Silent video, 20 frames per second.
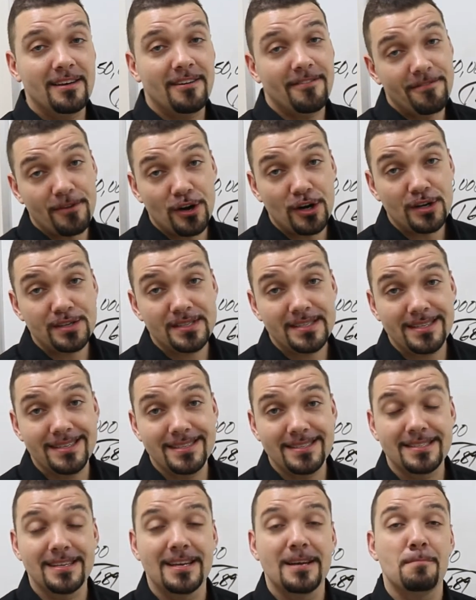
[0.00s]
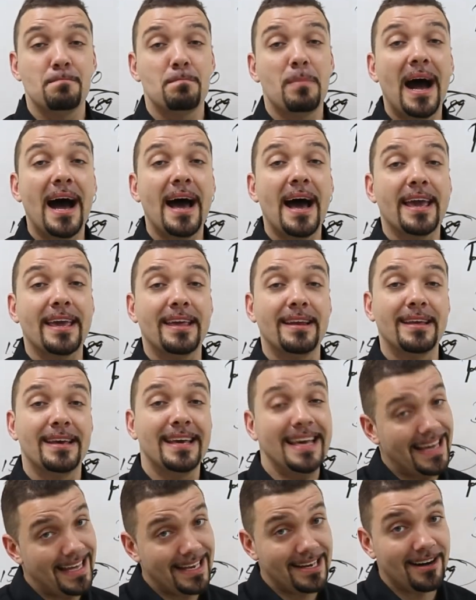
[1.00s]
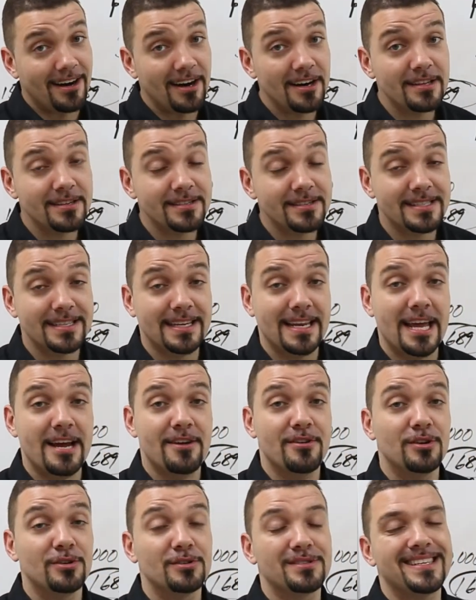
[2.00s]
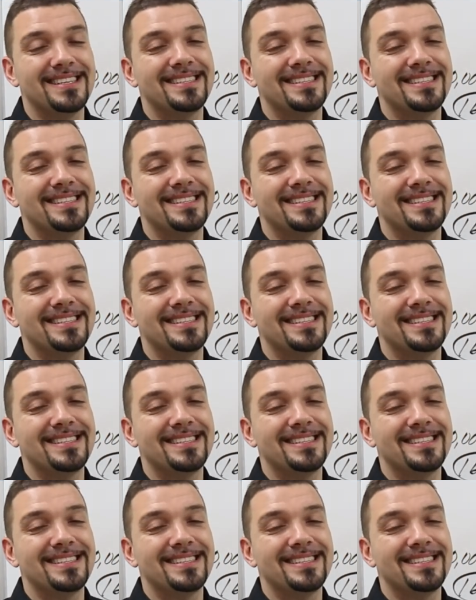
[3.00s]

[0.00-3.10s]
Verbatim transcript: versus buying. In other scenarios,